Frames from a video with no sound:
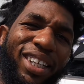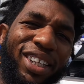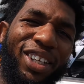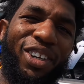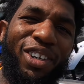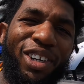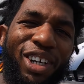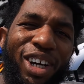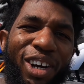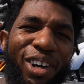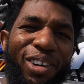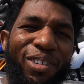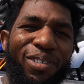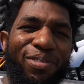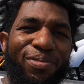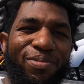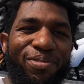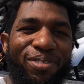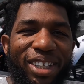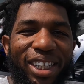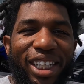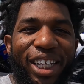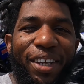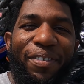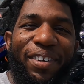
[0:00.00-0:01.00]
you know,
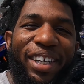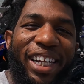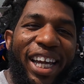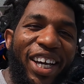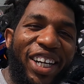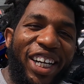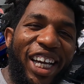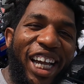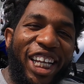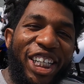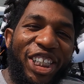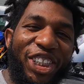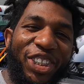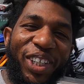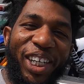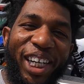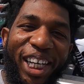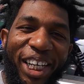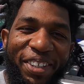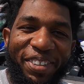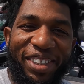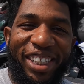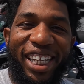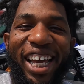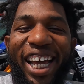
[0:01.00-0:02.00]
living out our
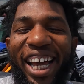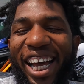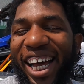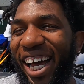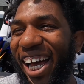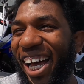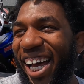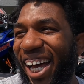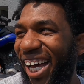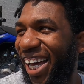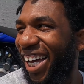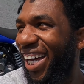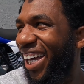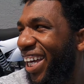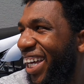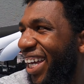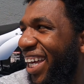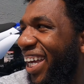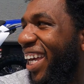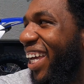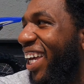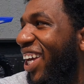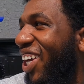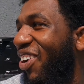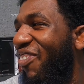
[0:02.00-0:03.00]
dreams.
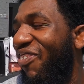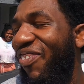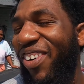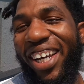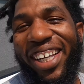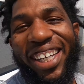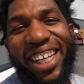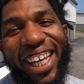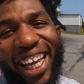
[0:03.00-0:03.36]
But